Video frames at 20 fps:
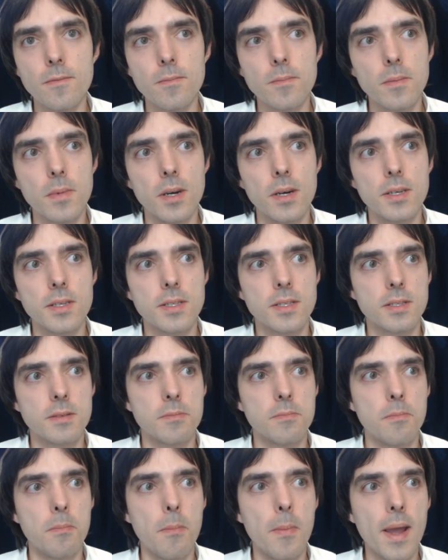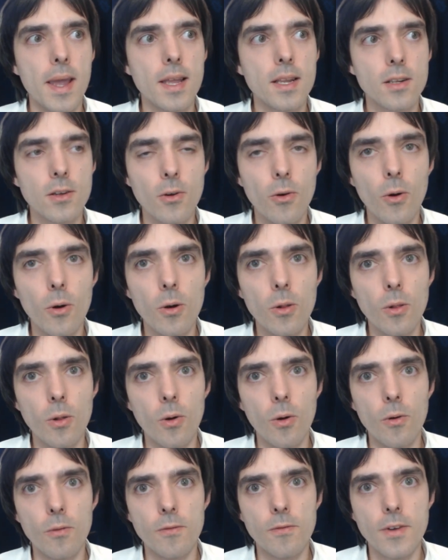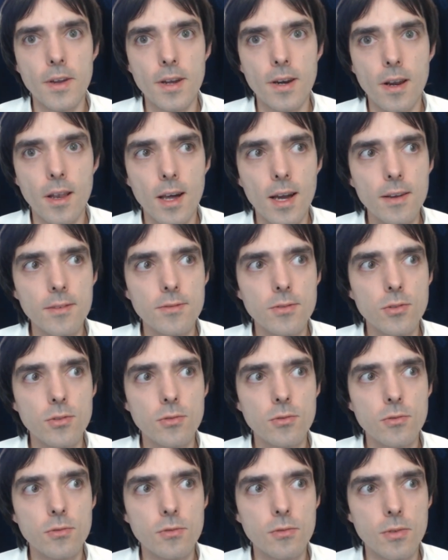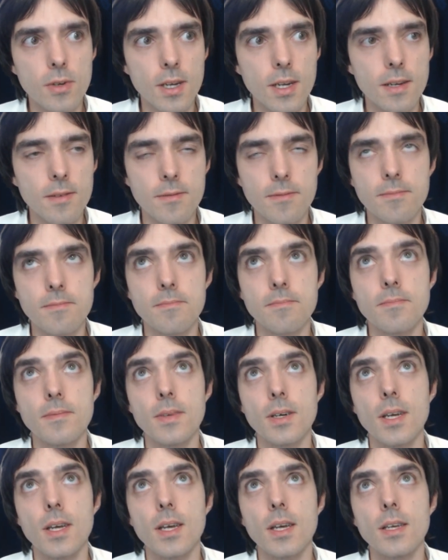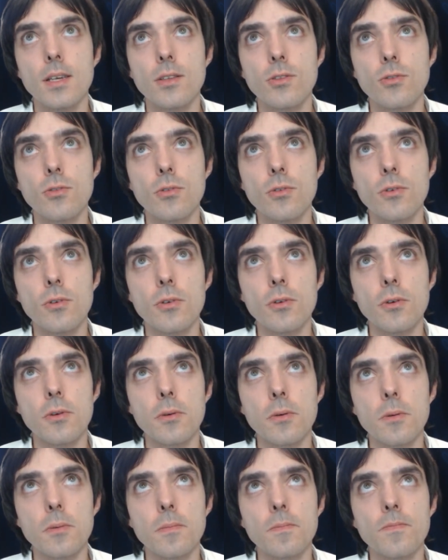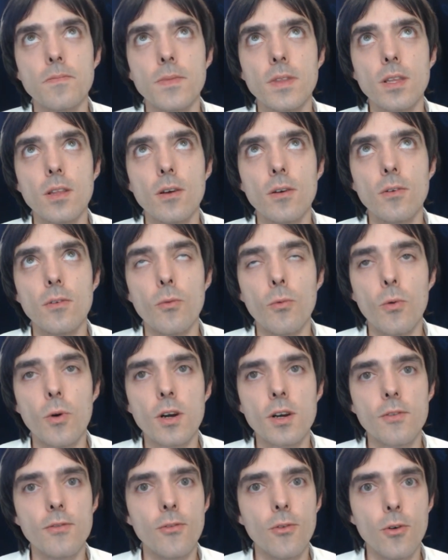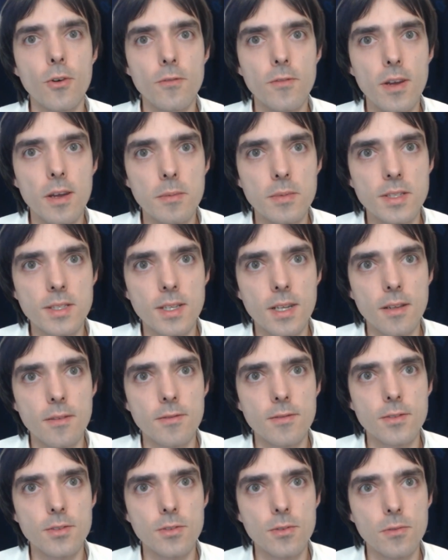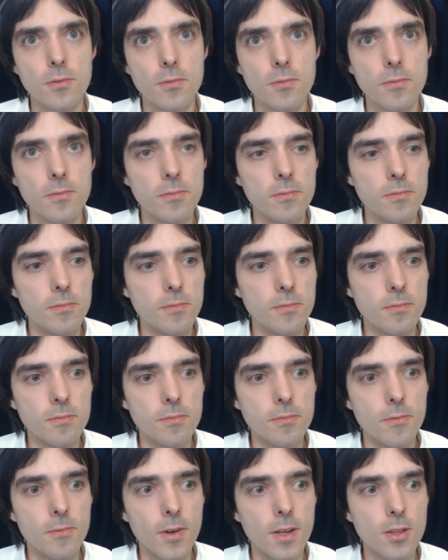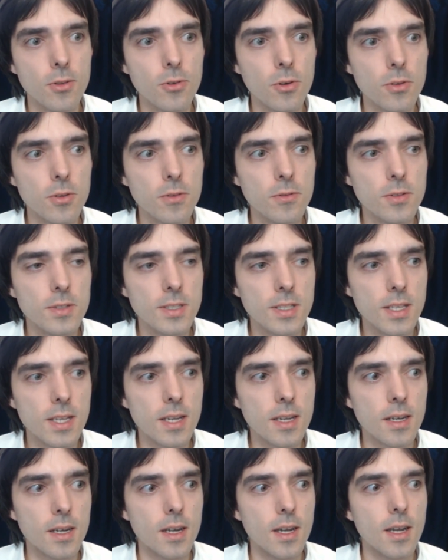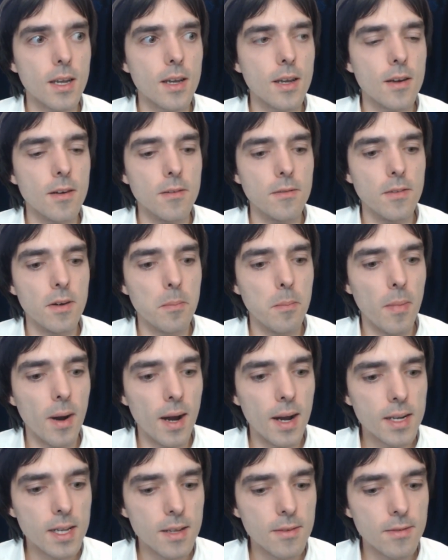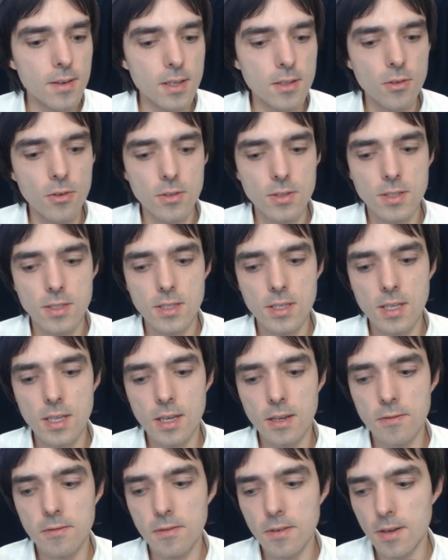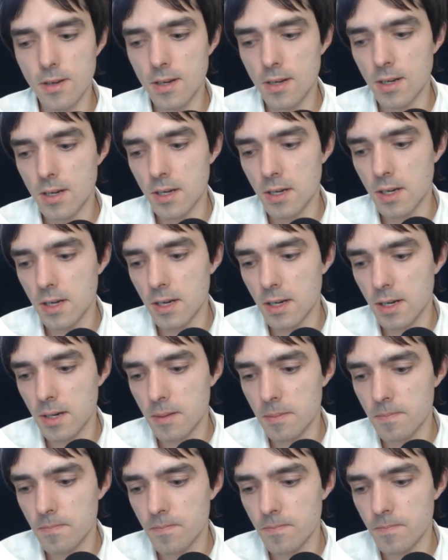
as main goal of their life to have to work for themselves. So they don't seek the money, they don't seek the